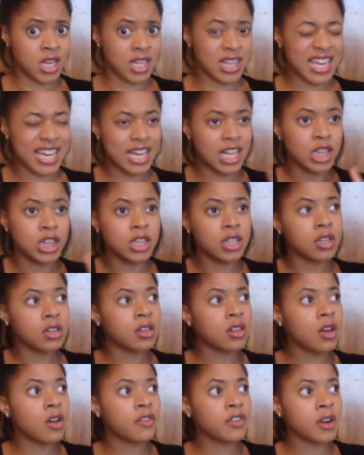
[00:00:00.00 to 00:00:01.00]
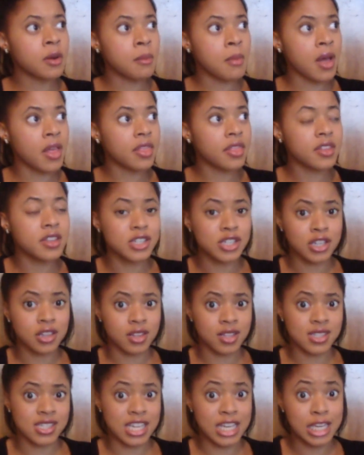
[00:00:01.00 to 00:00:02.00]
like a little over a month
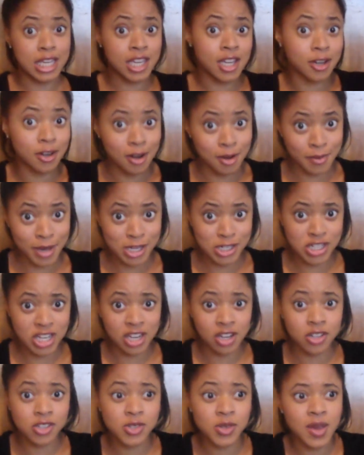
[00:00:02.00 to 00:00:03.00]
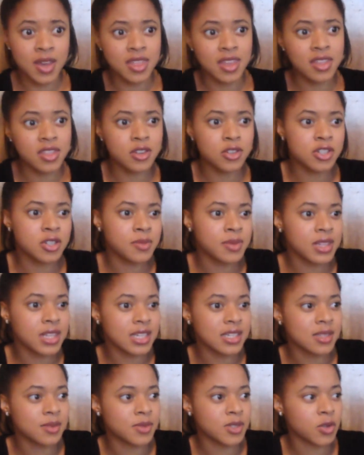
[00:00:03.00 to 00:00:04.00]
until it's a year on my channel, so I think there should be
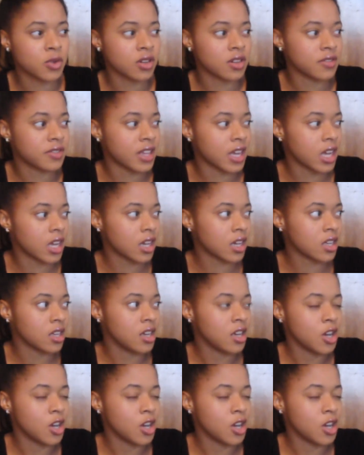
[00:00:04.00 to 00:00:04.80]
like some sort of like